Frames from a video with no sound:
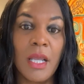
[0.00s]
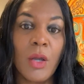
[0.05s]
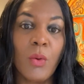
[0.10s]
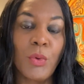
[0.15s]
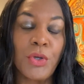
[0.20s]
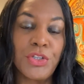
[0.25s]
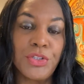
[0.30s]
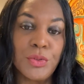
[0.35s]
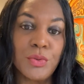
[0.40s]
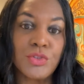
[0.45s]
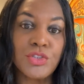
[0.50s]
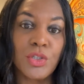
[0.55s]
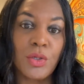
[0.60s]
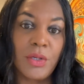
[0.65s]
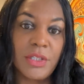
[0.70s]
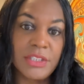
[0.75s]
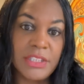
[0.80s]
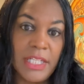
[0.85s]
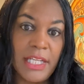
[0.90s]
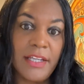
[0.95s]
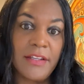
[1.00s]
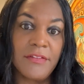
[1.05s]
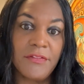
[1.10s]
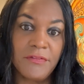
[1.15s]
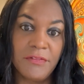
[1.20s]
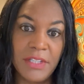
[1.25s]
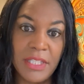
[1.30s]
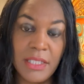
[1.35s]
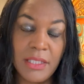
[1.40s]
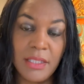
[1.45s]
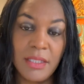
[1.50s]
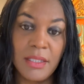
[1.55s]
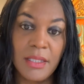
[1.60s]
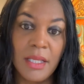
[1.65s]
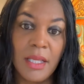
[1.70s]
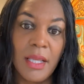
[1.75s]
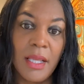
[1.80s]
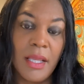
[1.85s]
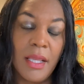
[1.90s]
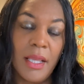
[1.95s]
We do charge a fee,
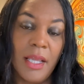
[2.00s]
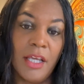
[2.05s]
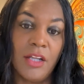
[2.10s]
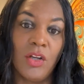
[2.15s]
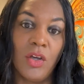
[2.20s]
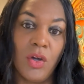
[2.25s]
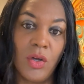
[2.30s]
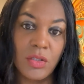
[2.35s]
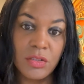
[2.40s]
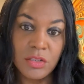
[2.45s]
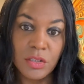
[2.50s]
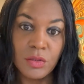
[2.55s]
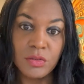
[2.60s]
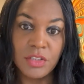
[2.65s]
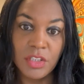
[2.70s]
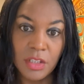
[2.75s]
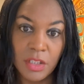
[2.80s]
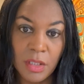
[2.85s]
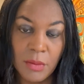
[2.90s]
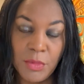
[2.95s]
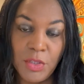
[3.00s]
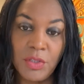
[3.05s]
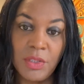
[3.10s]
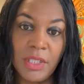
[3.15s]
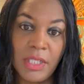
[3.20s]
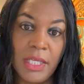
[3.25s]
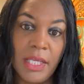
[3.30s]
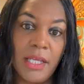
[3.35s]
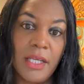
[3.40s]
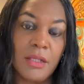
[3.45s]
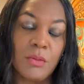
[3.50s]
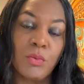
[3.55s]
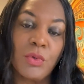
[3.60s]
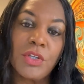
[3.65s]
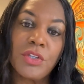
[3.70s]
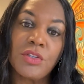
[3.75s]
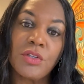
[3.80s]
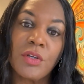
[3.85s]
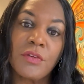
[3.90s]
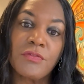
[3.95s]
and also to communicate
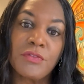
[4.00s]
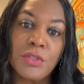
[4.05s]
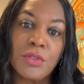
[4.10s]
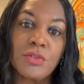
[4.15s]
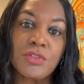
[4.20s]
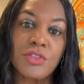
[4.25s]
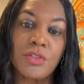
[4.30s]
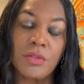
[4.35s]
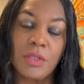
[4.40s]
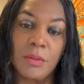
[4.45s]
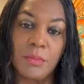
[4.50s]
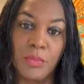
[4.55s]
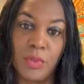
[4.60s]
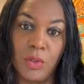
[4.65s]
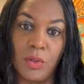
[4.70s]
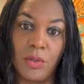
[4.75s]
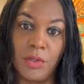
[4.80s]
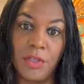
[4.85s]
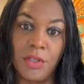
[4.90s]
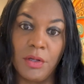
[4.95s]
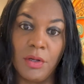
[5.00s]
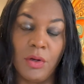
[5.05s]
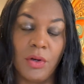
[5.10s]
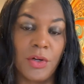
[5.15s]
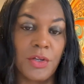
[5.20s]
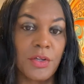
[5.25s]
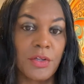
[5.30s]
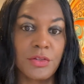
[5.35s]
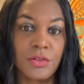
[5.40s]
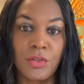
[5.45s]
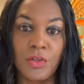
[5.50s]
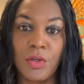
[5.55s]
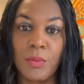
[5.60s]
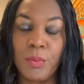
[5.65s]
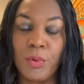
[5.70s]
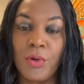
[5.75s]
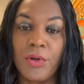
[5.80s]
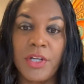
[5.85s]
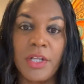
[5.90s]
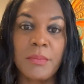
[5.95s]
with your future employer or your
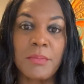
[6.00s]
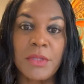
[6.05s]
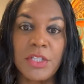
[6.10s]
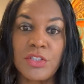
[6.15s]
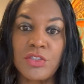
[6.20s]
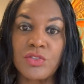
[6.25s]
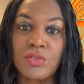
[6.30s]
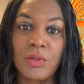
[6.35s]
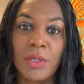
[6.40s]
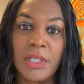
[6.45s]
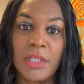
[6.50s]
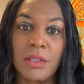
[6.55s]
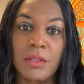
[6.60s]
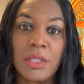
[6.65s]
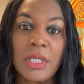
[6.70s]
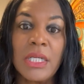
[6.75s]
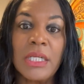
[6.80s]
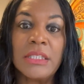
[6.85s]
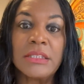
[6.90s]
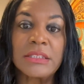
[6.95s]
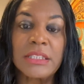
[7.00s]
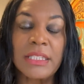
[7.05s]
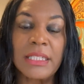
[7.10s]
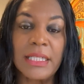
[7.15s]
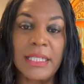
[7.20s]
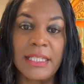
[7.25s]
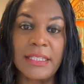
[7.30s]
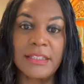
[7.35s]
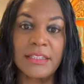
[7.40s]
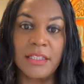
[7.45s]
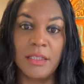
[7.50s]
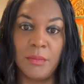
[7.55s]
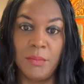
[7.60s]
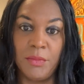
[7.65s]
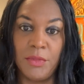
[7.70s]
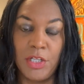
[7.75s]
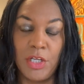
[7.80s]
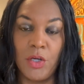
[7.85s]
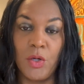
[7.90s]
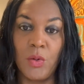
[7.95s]
third-party administrator to let
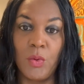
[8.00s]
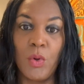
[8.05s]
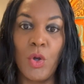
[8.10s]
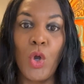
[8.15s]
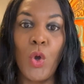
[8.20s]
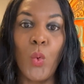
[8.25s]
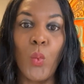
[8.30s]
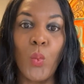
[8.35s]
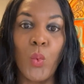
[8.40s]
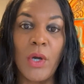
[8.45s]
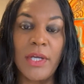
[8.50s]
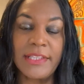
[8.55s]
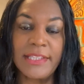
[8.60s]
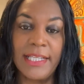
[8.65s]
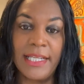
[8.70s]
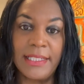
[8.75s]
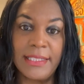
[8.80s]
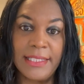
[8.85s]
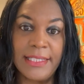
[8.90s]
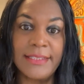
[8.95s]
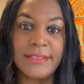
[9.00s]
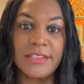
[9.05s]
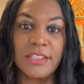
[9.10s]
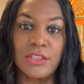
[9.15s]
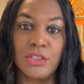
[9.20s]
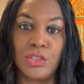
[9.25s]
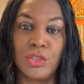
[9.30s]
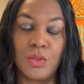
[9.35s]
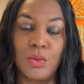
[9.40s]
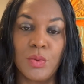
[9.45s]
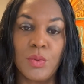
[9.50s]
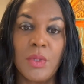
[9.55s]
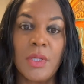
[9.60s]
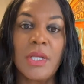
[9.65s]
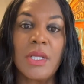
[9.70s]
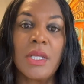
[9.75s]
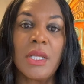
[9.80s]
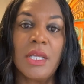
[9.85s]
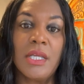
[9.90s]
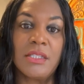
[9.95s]
them know what they need to do
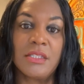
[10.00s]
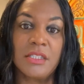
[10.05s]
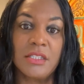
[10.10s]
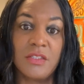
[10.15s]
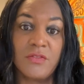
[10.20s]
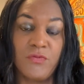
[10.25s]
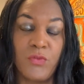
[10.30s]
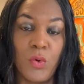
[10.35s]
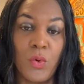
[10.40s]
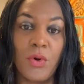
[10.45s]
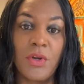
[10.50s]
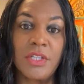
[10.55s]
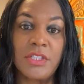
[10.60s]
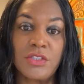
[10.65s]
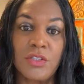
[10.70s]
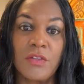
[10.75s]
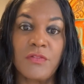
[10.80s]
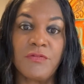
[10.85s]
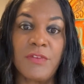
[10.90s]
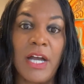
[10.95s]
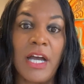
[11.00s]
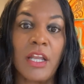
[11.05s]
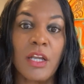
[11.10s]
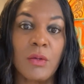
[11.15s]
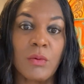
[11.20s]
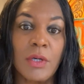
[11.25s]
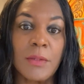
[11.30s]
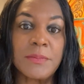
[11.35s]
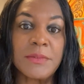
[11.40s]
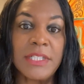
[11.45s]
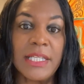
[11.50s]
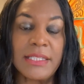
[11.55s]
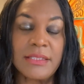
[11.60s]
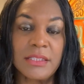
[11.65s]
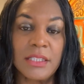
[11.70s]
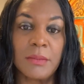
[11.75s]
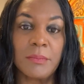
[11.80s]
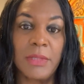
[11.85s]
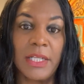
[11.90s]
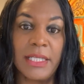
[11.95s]
as far as your follow-up
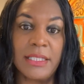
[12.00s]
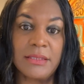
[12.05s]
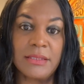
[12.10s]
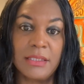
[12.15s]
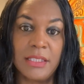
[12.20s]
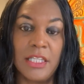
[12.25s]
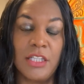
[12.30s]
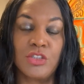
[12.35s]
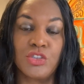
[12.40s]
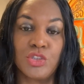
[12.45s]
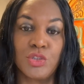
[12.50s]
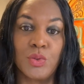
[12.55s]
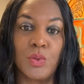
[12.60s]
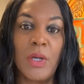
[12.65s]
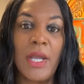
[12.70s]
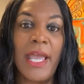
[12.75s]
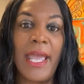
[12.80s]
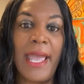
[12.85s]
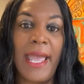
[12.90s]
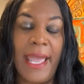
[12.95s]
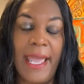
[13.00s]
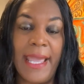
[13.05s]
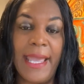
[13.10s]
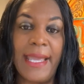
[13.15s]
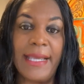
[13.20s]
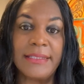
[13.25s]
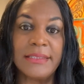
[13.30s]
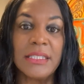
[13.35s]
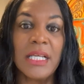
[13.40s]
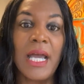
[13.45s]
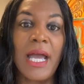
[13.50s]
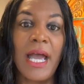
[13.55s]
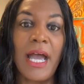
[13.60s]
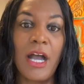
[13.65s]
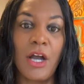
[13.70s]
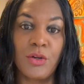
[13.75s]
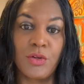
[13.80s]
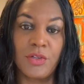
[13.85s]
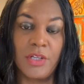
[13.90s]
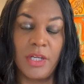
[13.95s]
testing plan schedule and
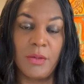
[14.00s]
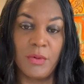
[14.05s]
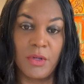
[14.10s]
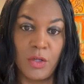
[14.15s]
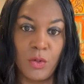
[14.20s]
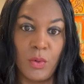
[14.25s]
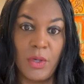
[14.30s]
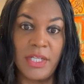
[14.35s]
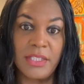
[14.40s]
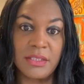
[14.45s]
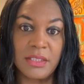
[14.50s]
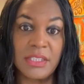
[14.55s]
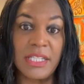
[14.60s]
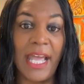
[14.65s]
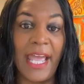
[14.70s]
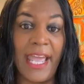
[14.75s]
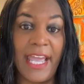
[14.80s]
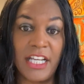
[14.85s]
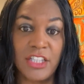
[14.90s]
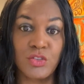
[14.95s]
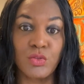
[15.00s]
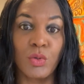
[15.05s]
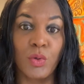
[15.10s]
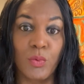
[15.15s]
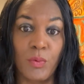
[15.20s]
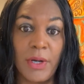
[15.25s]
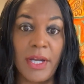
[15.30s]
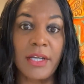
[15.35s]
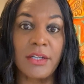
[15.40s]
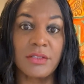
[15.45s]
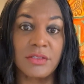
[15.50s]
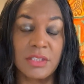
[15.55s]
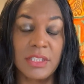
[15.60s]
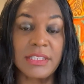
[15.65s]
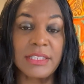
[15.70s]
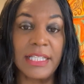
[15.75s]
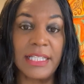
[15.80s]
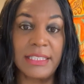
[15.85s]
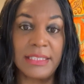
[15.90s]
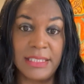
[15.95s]
how do they request the actual records
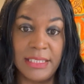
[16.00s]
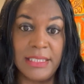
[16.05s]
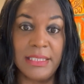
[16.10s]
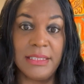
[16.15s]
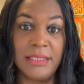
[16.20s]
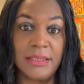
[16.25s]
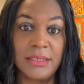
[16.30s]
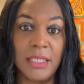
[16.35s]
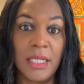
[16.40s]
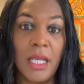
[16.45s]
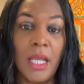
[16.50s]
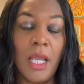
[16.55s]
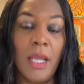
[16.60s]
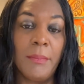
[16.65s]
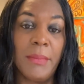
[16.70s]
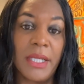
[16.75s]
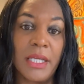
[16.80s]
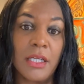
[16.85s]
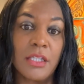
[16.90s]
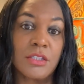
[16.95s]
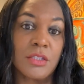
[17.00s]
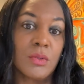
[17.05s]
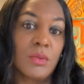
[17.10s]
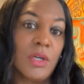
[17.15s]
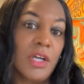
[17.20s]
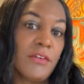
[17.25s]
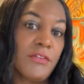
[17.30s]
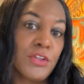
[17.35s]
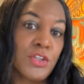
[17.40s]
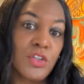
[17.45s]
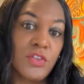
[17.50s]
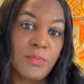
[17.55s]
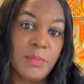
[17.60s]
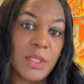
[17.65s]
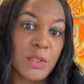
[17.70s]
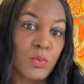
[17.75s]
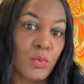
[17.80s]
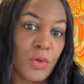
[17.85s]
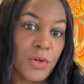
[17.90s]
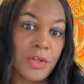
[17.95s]
that they need. Because whoever you've
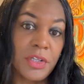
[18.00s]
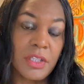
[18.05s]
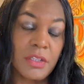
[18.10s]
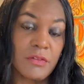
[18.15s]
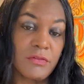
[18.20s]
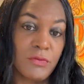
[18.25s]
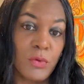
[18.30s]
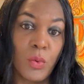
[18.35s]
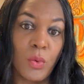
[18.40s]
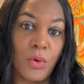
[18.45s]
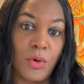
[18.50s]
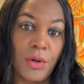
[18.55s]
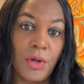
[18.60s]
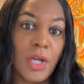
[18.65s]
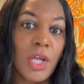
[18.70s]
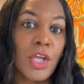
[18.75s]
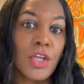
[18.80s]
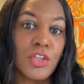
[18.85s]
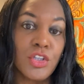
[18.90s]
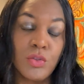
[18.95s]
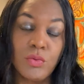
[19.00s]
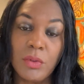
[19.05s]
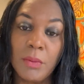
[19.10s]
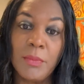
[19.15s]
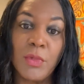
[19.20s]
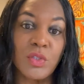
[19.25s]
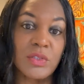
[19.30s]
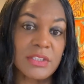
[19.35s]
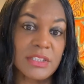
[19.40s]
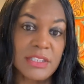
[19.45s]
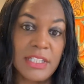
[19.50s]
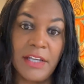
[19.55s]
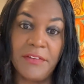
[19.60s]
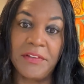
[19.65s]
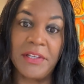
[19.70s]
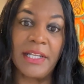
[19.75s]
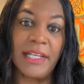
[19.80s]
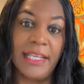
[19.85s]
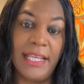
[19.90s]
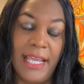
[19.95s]
been working for, you will most
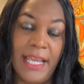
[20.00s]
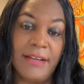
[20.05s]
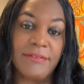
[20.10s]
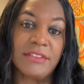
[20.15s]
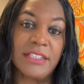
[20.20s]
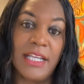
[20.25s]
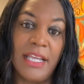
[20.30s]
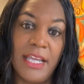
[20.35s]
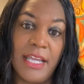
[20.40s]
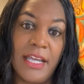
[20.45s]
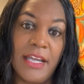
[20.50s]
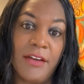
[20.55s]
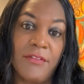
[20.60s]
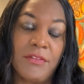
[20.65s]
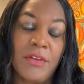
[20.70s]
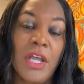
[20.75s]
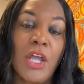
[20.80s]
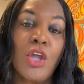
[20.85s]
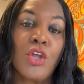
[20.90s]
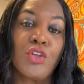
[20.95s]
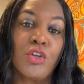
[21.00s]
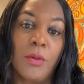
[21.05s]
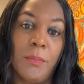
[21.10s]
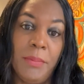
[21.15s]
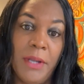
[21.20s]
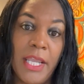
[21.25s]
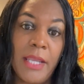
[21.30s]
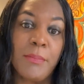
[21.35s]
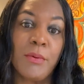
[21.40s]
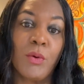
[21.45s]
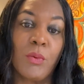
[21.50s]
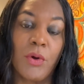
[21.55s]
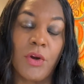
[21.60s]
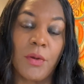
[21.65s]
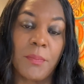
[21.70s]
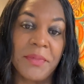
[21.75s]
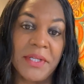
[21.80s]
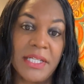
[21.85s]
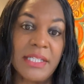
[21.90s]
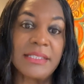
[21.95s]
definitely have to have your
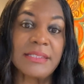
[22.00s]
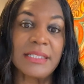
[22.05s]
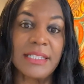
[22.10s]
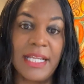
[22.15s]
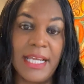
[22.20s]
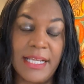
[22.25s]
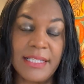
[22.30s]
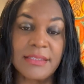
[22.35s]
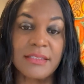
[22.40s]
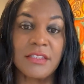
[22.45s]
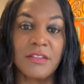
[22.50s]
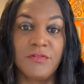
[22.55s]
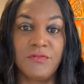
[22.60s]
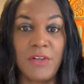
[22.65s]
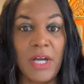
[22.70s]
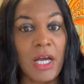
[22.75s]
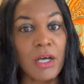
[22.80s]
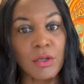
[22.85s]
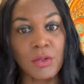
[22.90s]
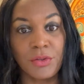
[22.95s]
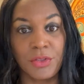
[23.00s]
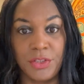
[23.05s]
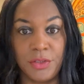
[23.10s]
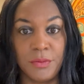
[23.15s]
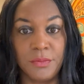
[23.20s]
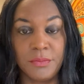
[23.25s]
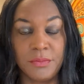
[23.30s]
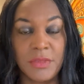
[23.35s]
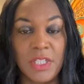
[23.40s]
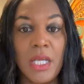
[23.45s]
paperwork because it has to follow you.